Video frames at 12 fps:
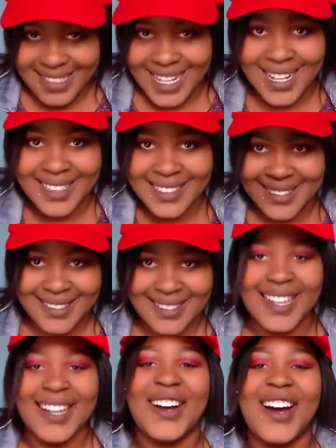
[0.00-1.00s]

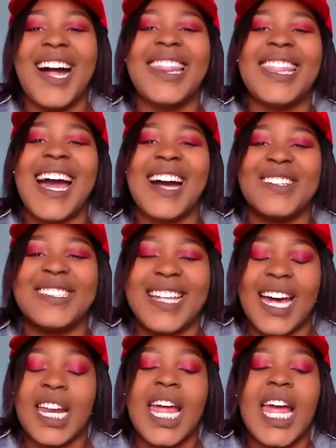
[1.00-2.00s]
Yes, on the
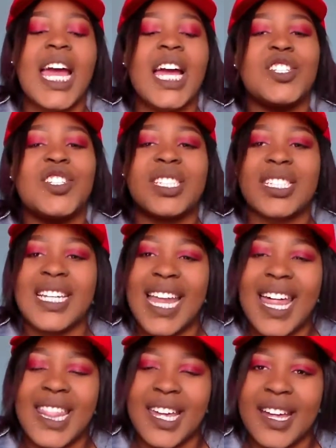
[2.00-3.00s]
outside. Just
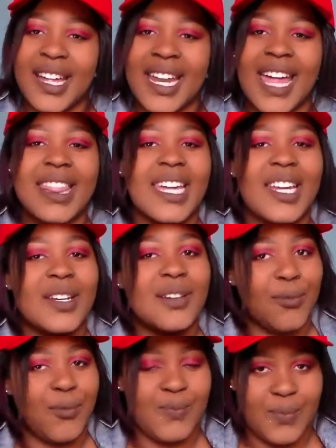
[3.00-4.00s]
lather it and
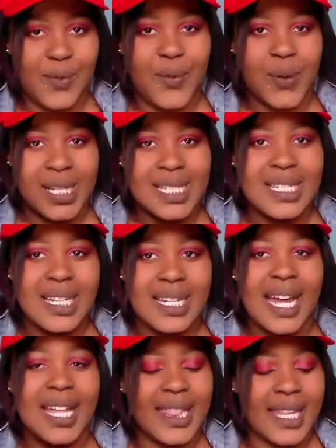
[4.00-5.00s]
then rinse
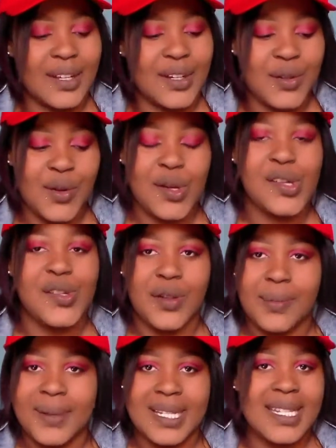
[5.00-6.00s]
it, and then
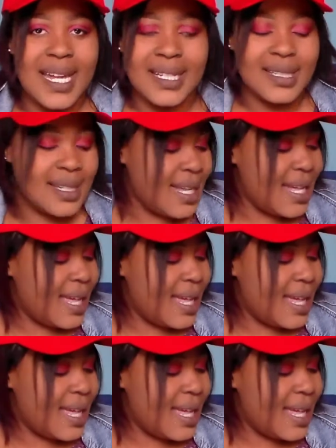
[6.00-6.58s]
you'll be set.